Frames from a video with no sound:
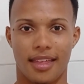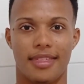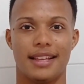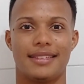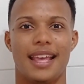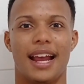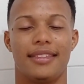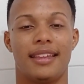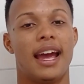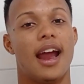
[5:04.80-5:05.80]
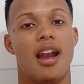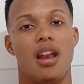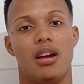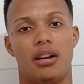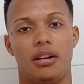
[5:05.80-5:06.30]
The second, and
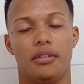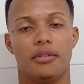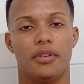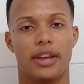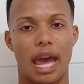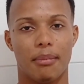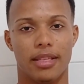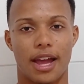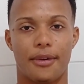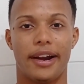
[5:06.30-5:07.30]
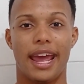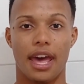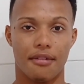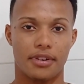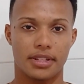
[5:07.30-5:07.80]
learn vocabulary
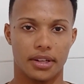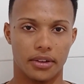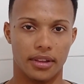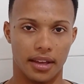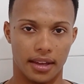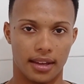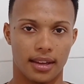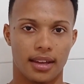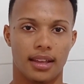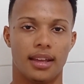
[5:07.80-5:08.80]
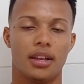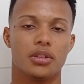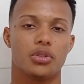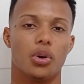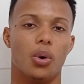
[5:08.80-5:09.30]
every single day.
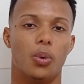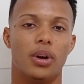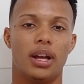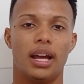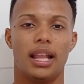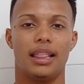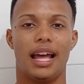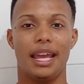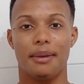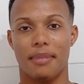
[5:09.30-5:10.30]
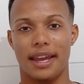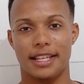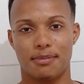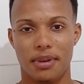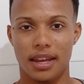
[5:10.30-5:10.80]
So like my
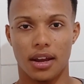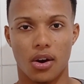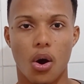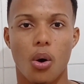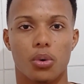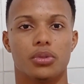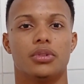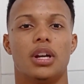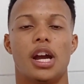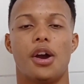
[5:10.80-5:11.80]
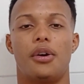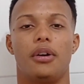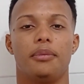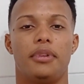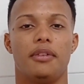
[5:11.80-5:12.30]
speaking goals,
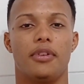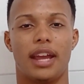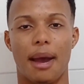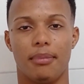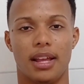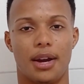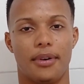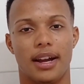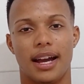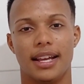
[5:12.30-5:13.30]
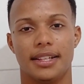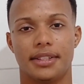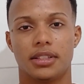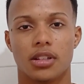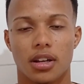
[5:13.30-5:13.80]
the vocabulary, I
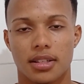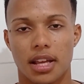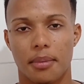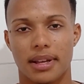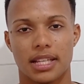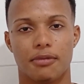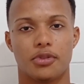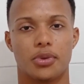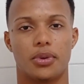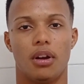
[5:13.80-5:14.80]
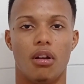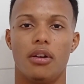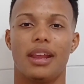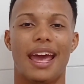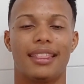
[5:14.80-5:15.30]
say to myself to
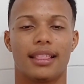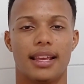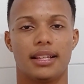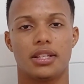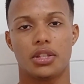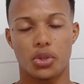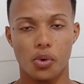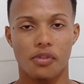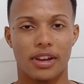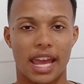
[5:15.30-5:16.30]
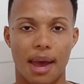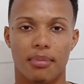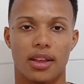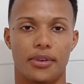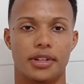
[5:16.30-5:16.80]
learn at least 2
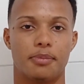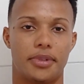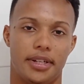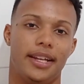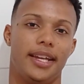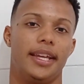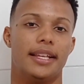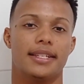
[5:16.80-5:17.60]
vocabularies per day